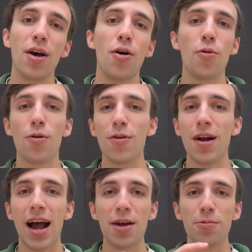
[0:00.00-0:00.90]
or
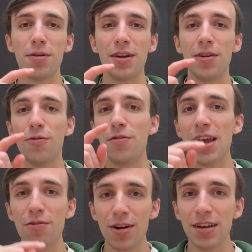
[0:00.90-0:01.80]
I would
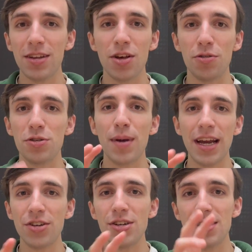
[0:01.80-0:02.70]
favorite those
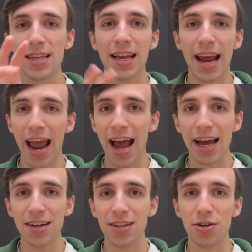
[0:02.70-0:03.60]
pages that I
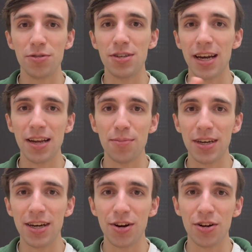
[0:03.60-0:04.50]
had those study
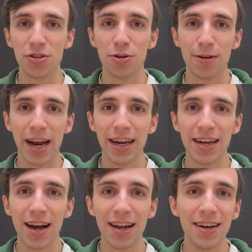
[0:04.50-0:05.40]
materials created
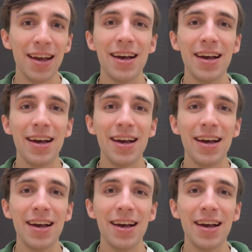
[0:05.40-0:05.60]
on,